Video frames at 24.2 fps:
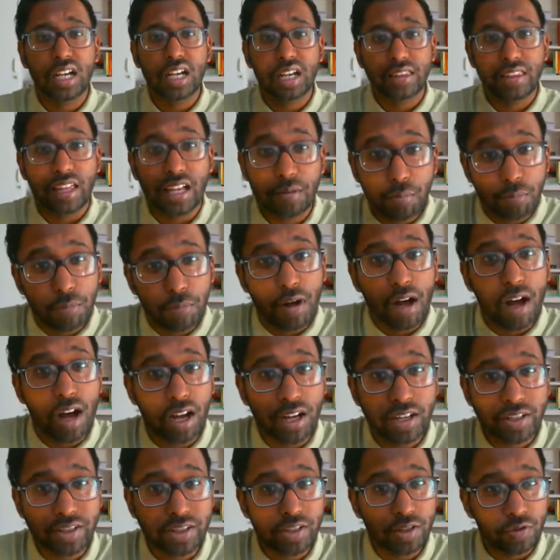that
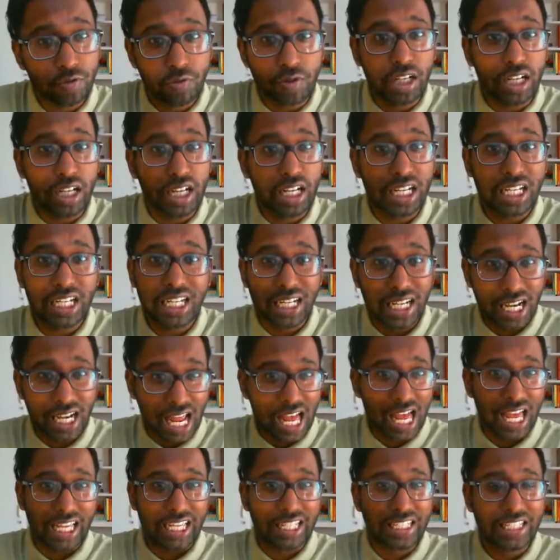Mars really
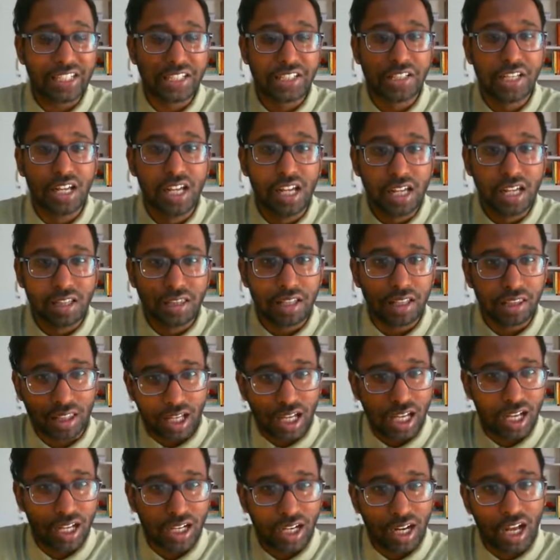likes. The
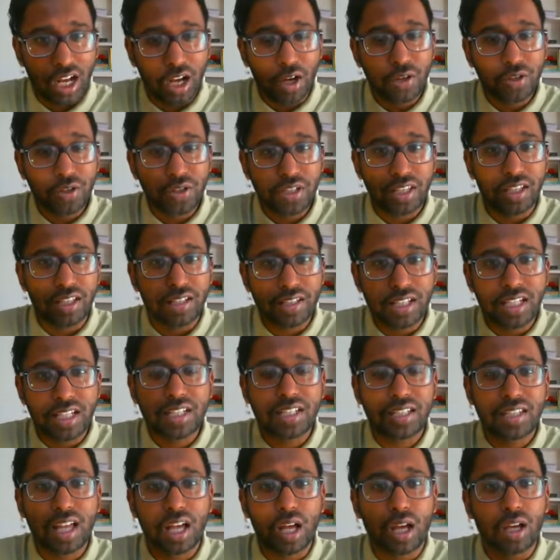third house and the
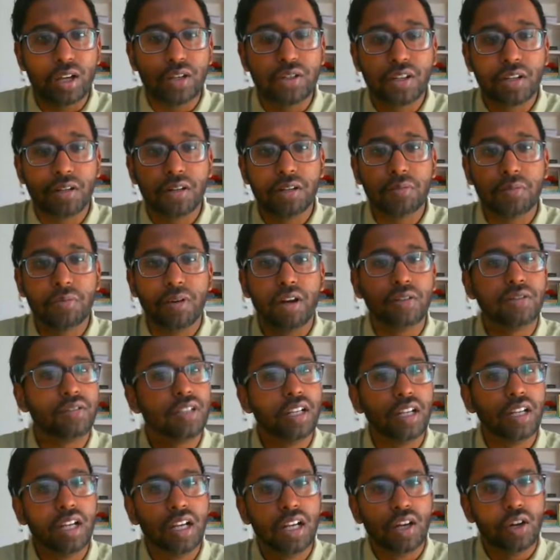sixth house are about
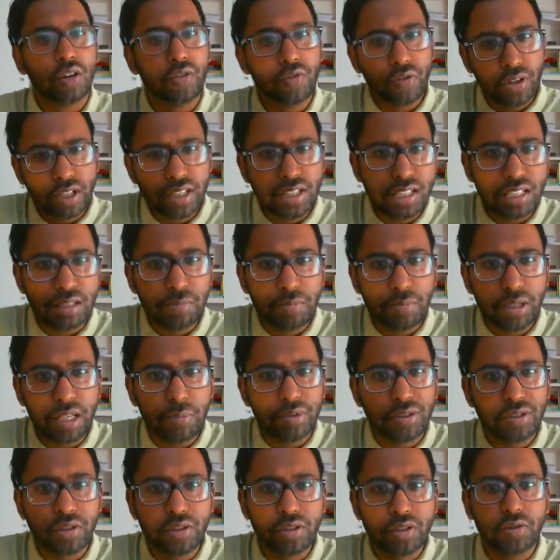convincing people
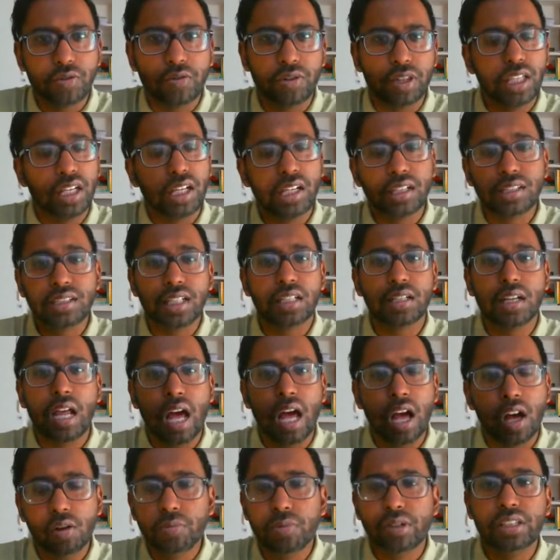to do things and
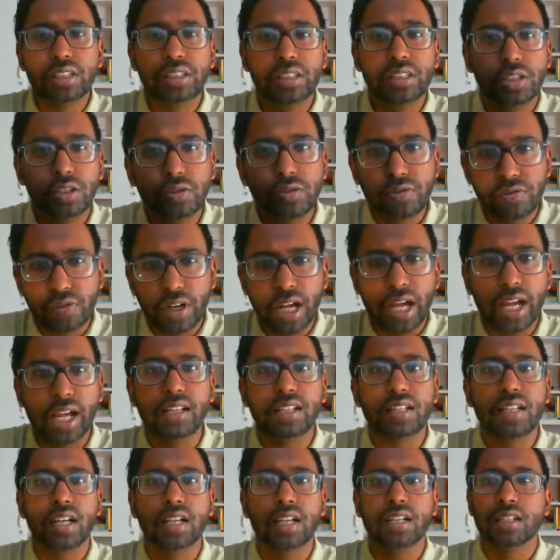our ability to
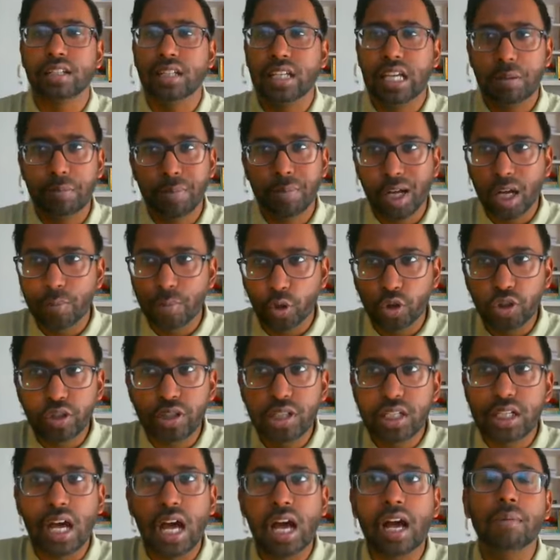fight and keep our
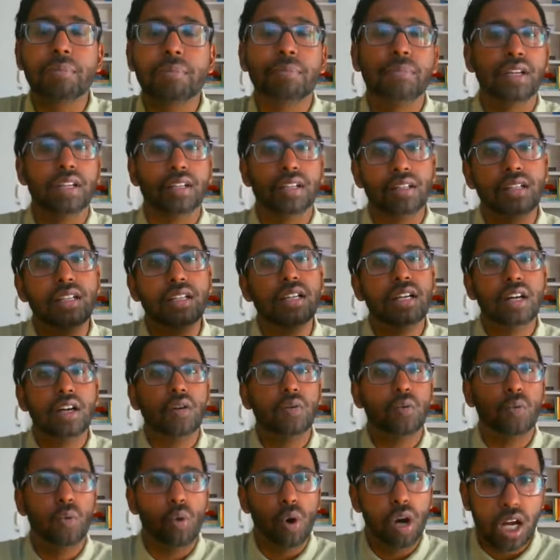immunity up and
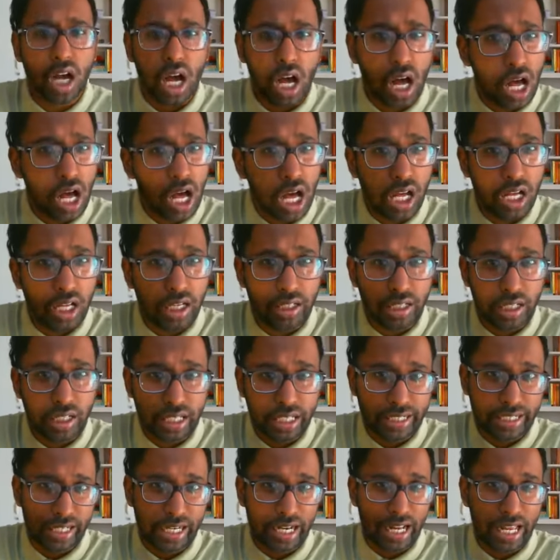work hard
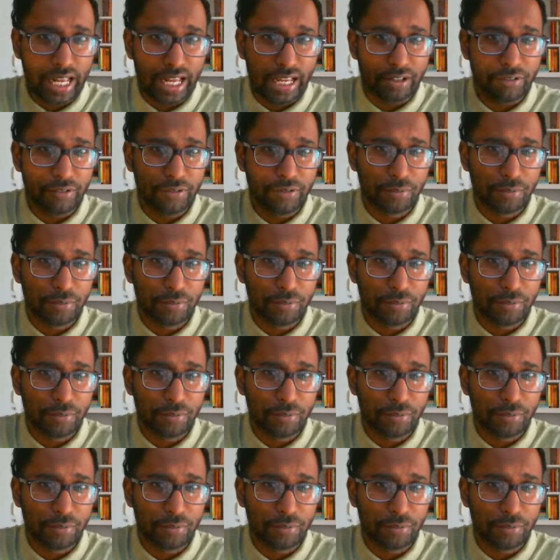in life.